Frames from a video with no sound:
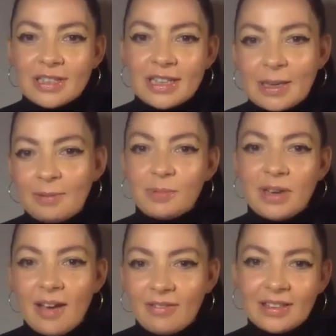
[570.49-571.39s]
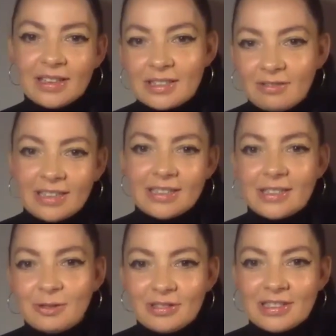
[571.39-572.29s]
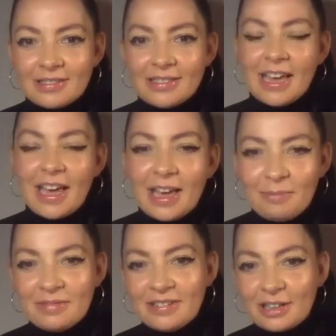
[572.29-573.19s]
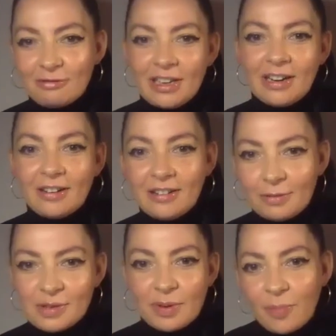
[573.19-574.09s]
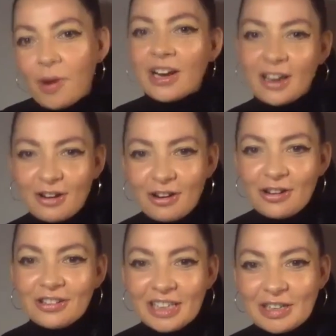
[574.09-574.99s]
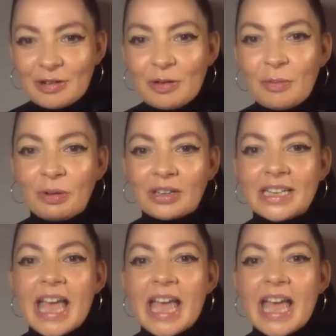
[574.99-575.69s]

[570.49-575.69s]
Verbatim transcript: I seemed to be having this great old time and career, and I was a bit of a party girl, you know, but